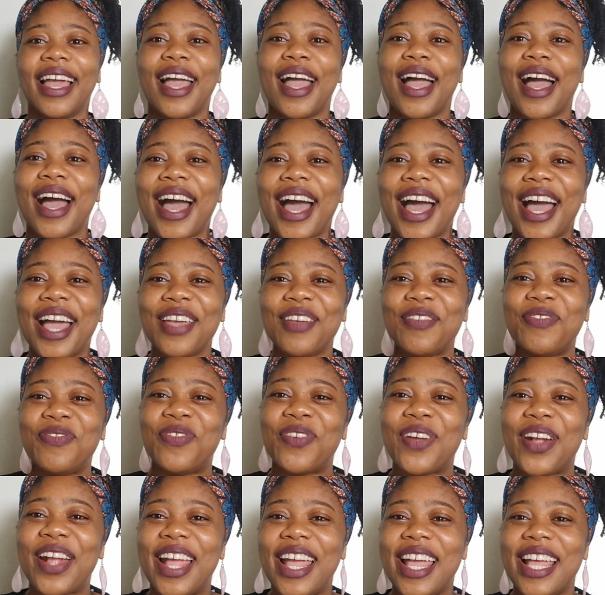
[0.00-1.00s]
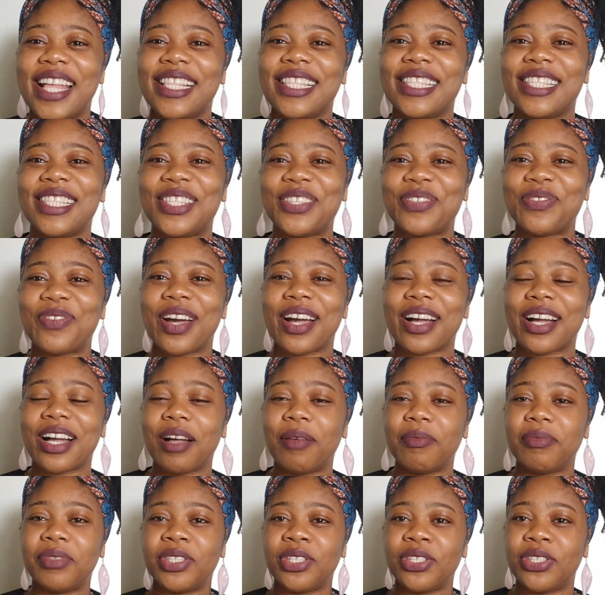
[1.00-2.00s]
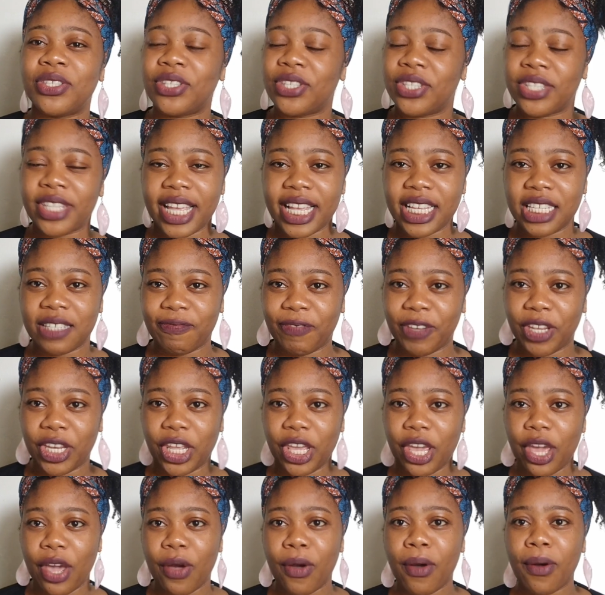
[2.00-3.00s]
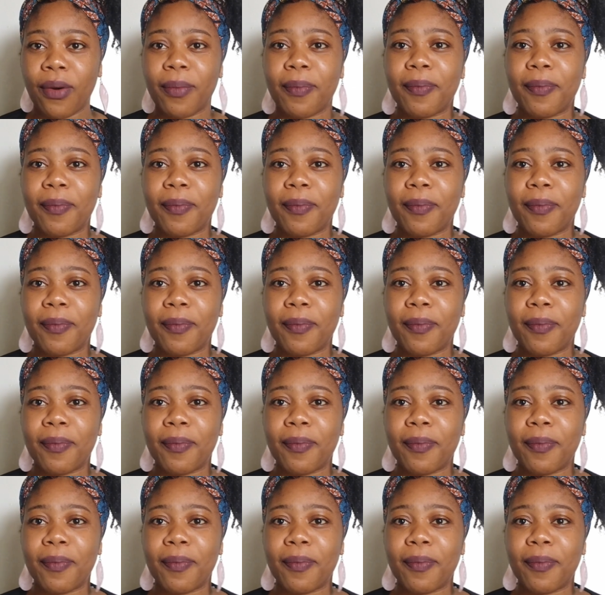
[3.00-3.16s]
Hi friends, welcome to today's video.